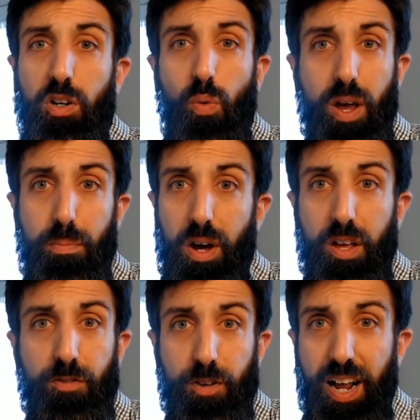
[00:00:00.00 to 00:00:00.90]
away money
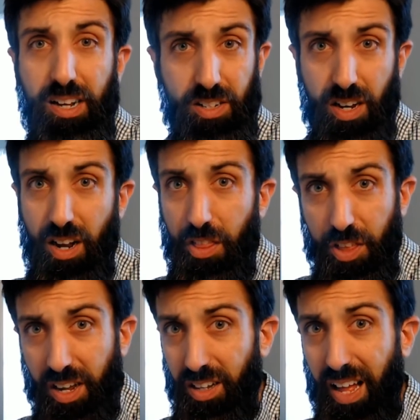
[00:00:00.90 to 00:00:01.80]
for next to
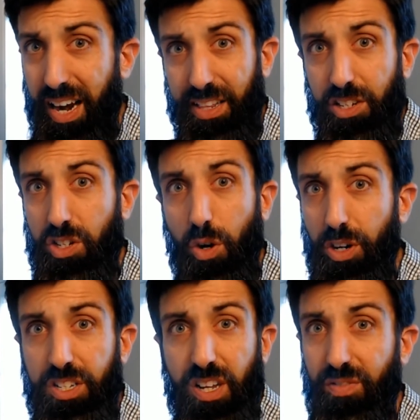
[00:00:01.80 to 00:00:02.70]
nothing. A lot of these
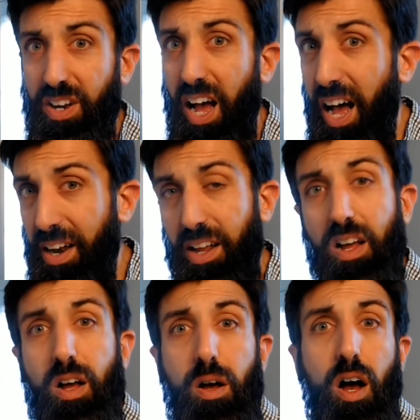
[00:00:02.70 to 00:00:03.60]
tokens have not
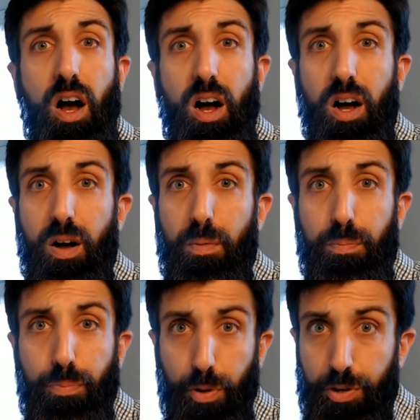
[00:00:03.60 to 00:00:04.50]

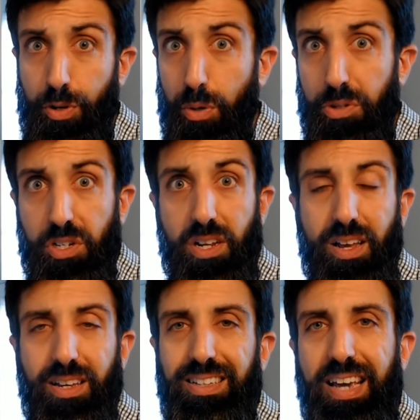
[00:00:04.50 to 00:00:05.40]
produced
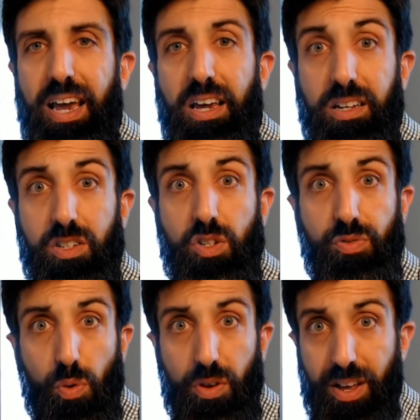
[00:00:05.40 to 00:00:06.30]
gains
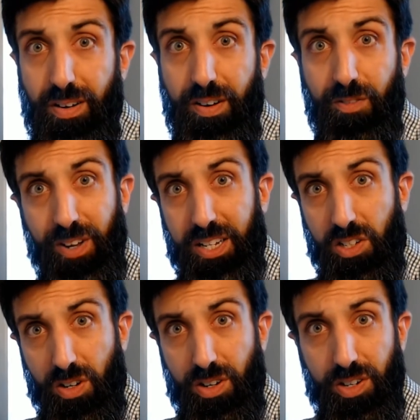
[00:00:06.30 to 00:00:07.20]
for their
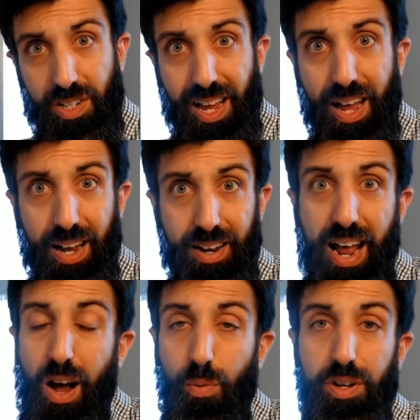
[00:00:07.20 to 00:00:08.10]
investors, and
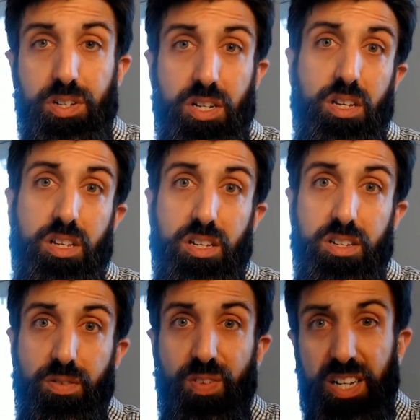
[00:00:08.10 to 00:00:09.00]
now we see these
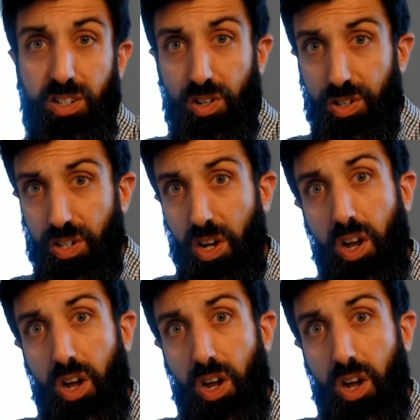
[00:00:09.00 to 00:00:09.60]
investors